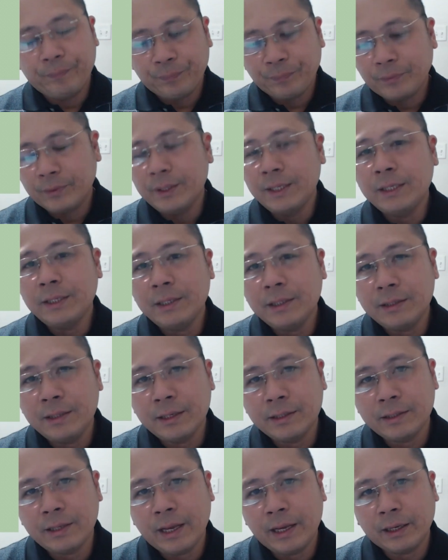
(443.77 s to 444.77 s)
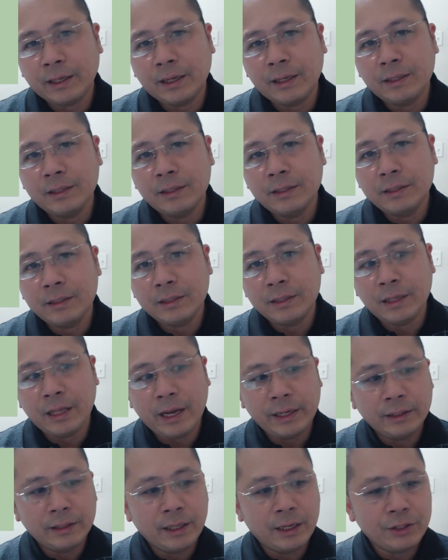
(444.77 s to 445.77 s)
This is the second
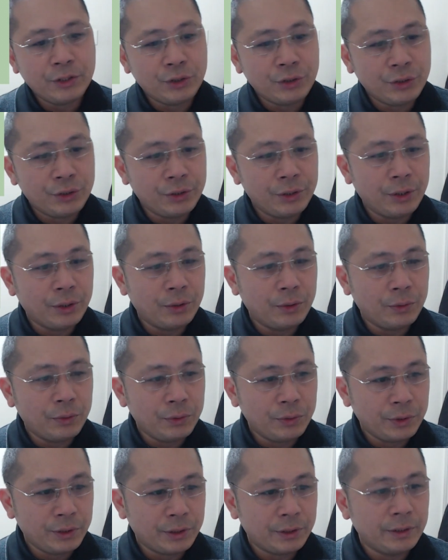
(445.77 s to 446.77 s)
slide that shows